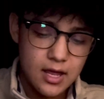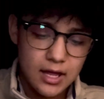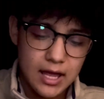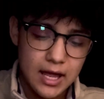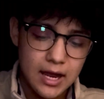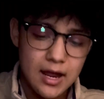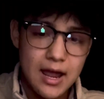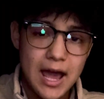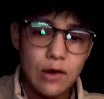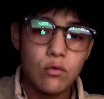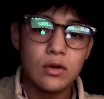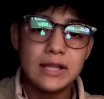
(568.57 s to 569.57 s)
Okay,
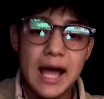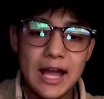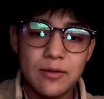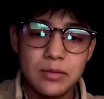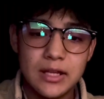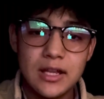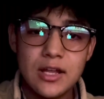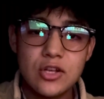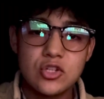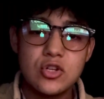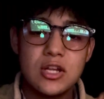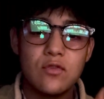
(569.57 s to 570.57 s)
and reliably.
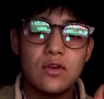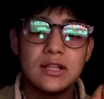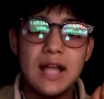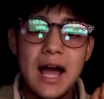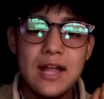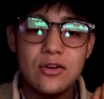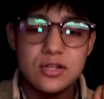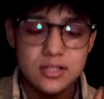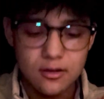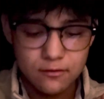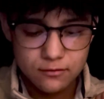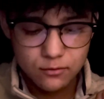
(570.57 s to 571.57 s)
So you can rely on
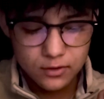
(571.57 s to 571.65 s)
yourself.